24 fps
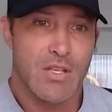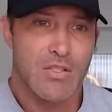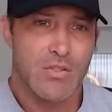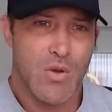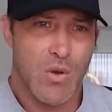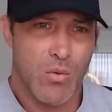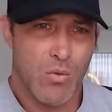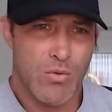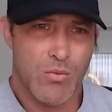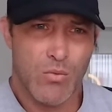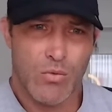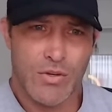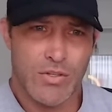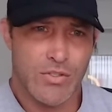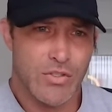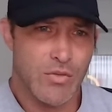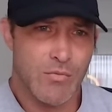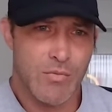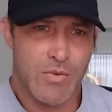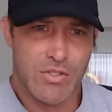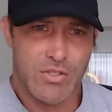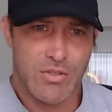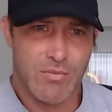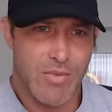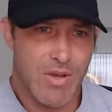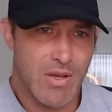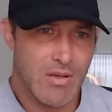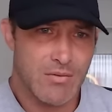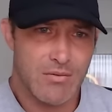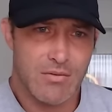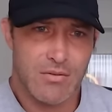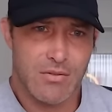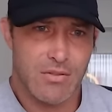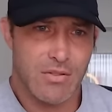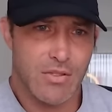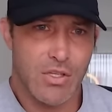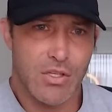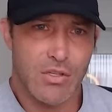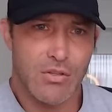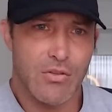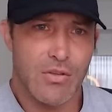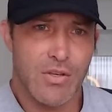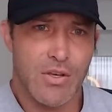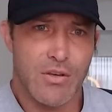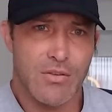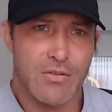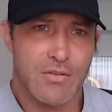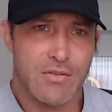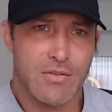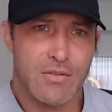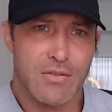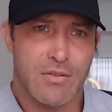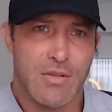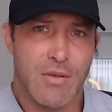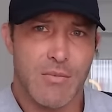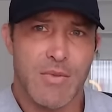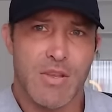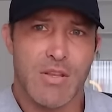So I wouldn't worry too much about the glucose.